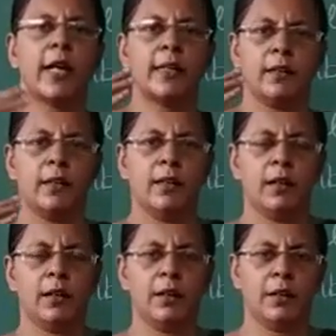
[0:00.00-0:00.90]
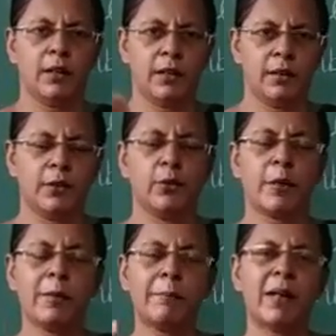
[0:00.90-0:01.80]
can you
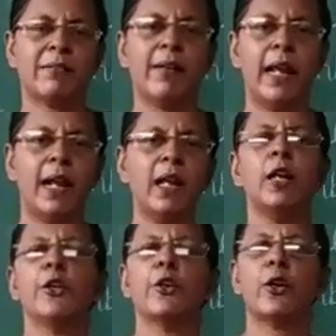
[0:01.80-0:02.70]
remember well.